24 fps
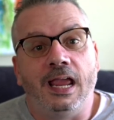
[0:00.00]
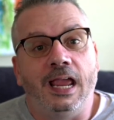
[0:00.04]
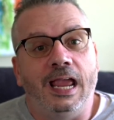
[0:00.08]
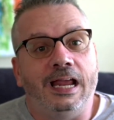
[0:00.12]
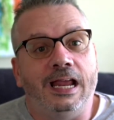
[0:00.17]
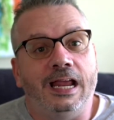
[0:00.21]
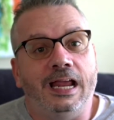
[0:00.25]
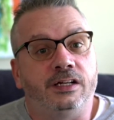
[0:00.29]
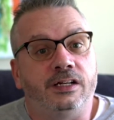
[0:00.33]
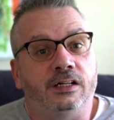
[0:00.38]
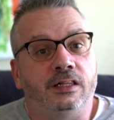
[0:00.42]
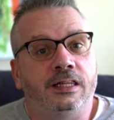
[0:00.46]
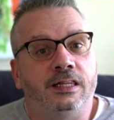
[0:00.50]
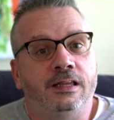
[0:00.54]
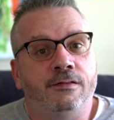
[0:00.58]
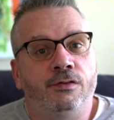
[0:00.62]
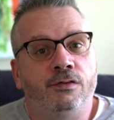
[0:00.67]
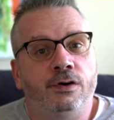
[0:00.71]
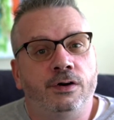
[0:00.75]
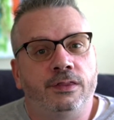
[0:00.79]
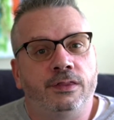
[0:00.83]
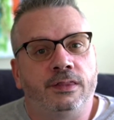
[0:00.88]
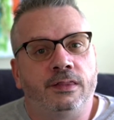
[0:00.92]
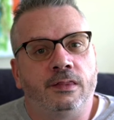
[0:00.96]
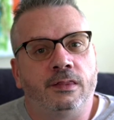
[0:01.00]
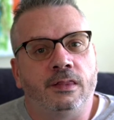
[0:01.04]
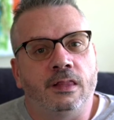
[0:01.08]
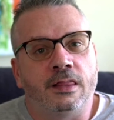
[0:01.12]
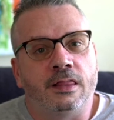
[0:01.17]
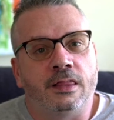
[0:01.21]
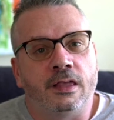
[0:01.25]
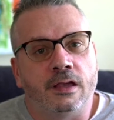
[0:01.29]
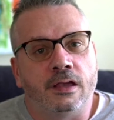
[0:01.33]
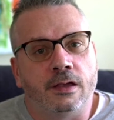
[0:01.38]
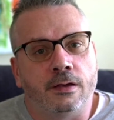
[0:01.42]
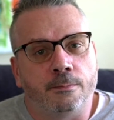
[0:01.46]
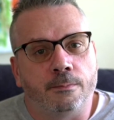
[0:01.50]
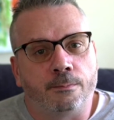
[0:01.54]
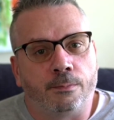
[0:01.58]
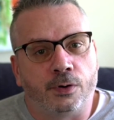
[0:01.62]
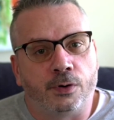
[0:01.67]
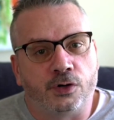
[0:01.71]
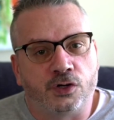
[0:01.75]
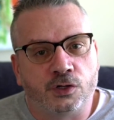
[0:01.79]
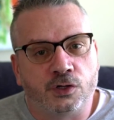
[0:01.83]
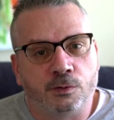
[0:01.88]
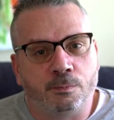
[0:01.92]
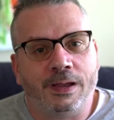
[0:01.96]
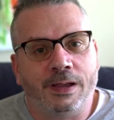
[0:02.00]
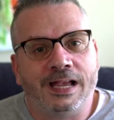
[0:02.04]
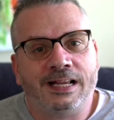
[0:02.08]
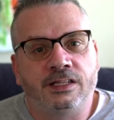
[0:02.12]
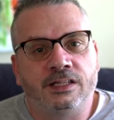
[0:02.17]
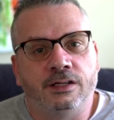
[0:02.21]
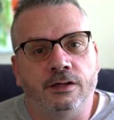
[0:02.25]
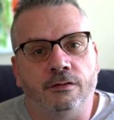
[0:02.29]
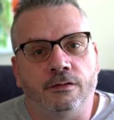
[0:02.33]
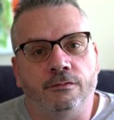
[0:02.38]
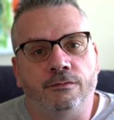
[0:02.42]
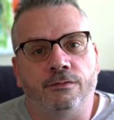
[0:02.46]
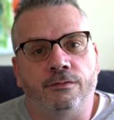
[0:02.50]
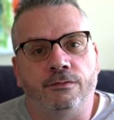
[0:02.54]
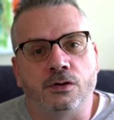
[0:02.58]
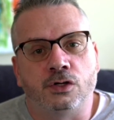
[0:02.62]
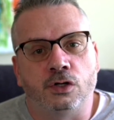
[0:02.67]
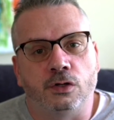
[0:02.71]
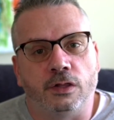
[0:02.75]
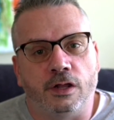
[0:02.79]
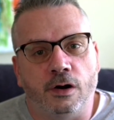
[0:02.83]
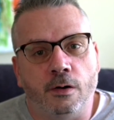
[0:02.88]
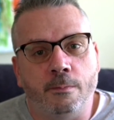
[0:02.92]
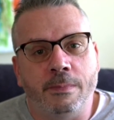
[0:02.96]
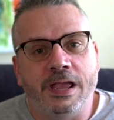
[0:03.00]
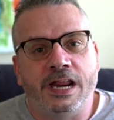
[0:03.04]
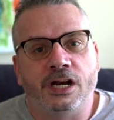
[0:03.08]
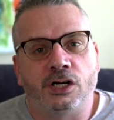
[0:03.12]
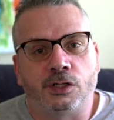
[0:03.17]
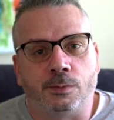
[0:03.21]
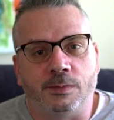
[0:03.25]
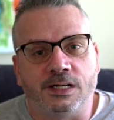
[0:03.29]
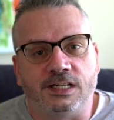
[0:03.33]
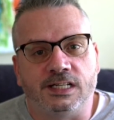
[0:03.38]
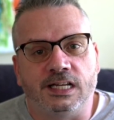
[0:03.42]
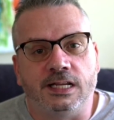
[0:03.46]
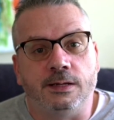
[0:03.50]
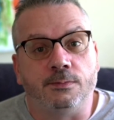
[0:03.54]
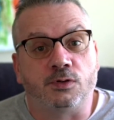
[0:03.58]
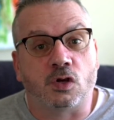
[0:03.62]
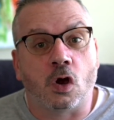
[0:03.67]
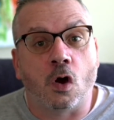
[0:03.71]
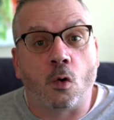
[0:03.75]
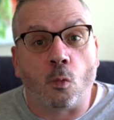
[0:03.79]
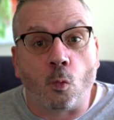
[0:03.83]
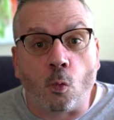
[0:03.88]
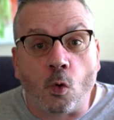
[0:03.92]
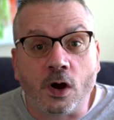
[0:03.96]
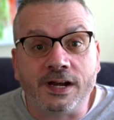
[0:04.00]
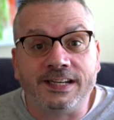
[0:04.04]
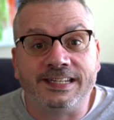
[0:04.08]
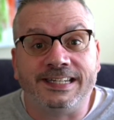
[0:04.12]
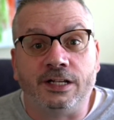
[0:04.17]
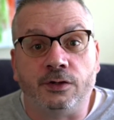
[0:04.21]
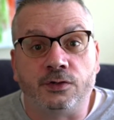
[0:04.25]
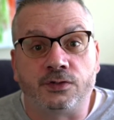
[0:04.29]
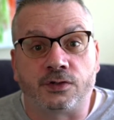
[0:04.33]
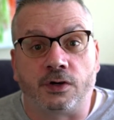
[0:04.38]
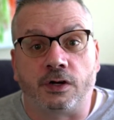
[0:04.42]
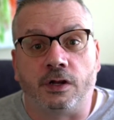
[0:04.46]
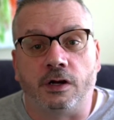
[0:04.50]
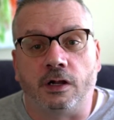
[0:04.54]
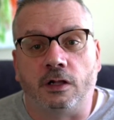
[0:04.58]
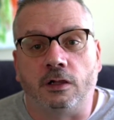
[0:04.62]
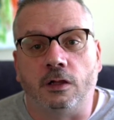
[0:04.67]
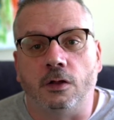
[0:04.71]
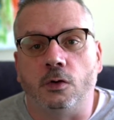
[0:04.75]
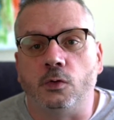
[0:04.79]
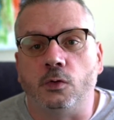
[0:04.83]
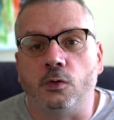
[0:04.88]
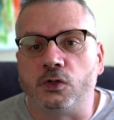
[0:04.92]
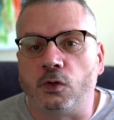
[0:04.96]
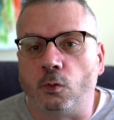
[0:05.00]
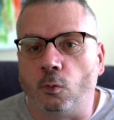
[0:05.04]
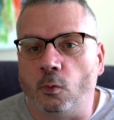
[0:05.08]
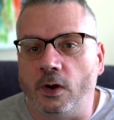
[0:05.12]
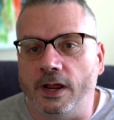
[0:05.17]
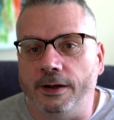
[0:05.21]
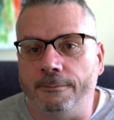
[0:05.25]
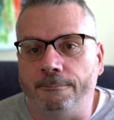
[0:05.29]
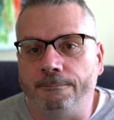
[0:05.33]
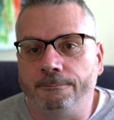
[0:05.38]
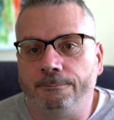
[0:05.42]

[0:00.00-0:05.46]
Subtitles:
and deliver the perspective to their management teams on what deals are going to close and when.